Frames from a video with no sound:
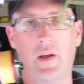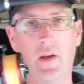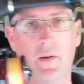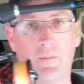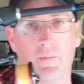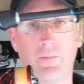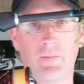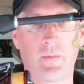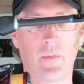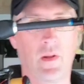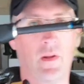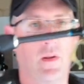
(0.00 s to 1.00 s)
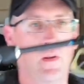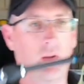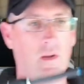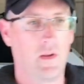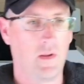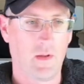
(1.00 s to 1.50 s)
Um,
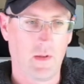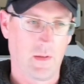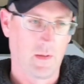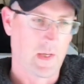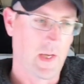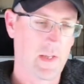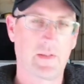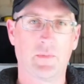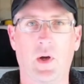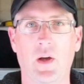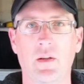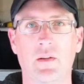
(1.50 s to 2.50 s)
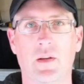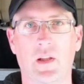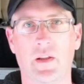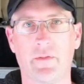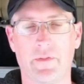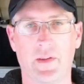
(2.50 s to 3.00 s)
cast a mile, I
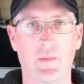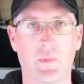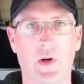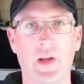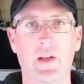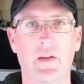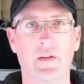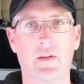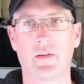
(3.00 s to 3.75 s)
love thin braid.